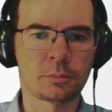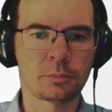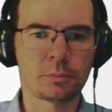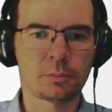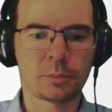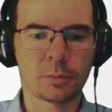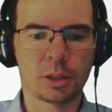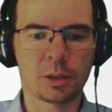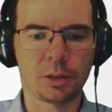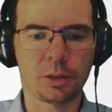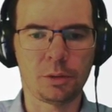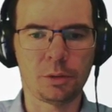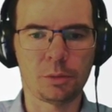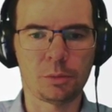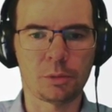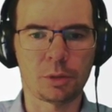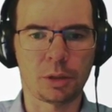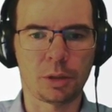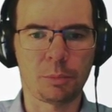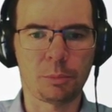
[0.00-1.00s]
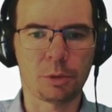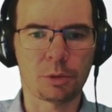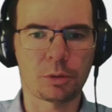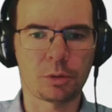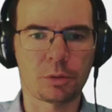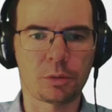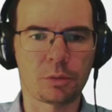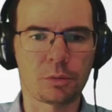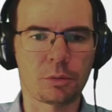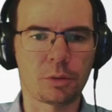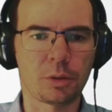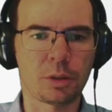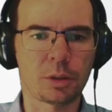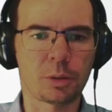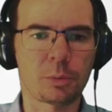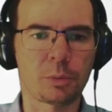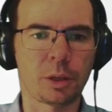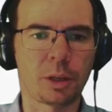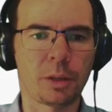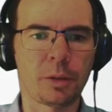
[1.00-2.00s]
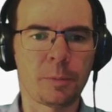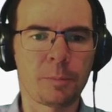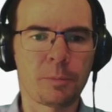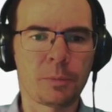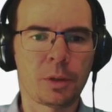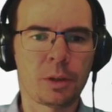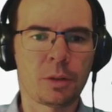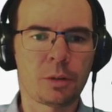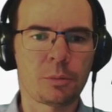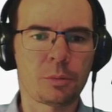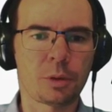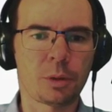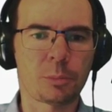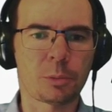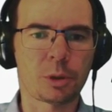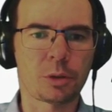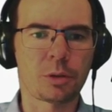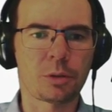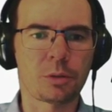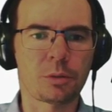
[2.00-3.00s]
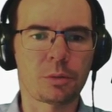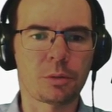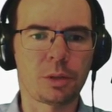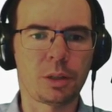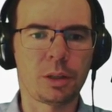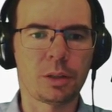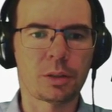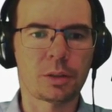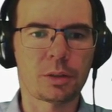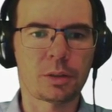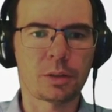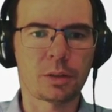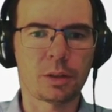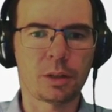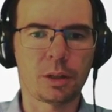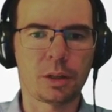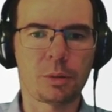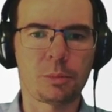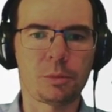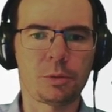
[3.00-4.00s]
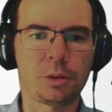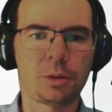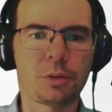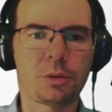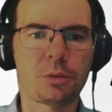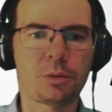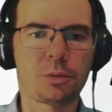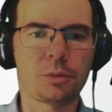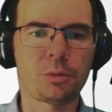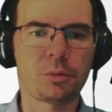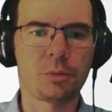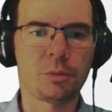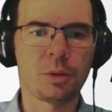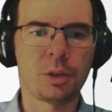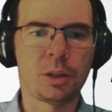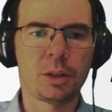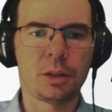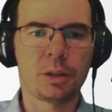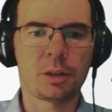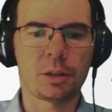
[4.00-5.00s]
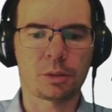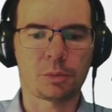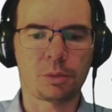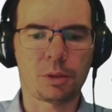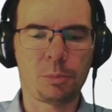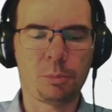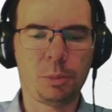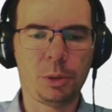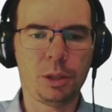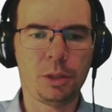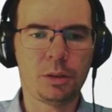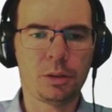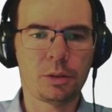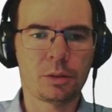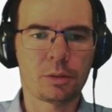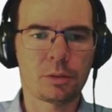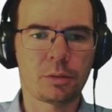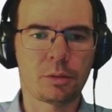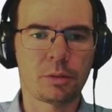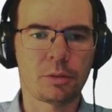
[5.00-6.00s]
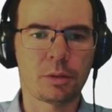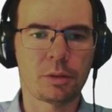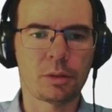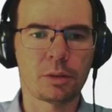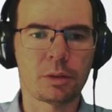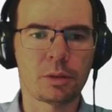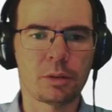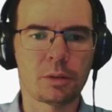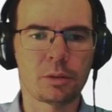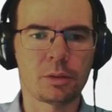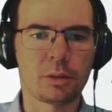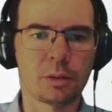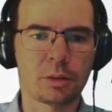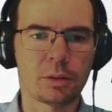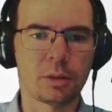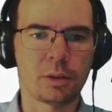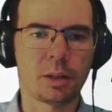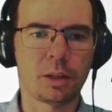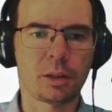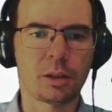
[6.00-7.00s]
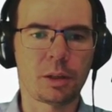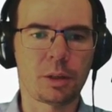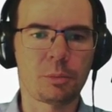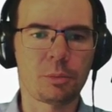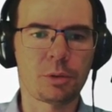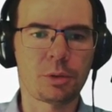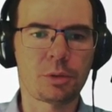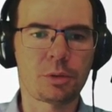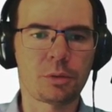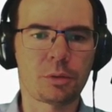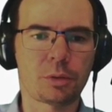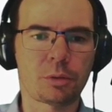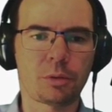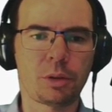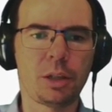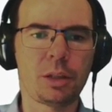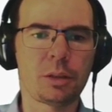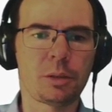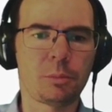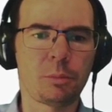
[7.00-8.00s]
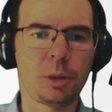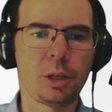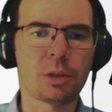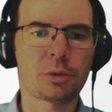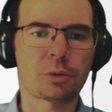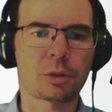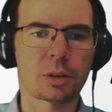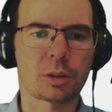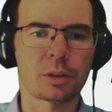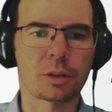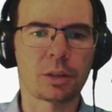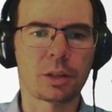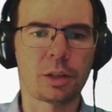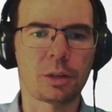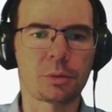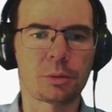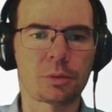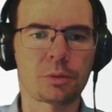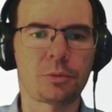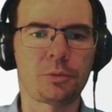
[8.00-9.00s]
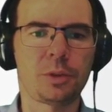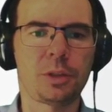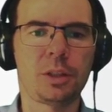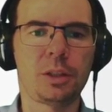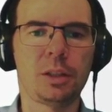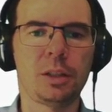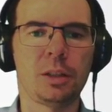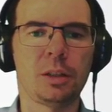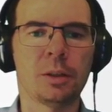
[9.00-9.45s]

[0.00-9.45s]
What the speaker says: You know what? I'm not going to do it this way. What I'm going to do is I want to repeat the. I want to create a matrix out of C.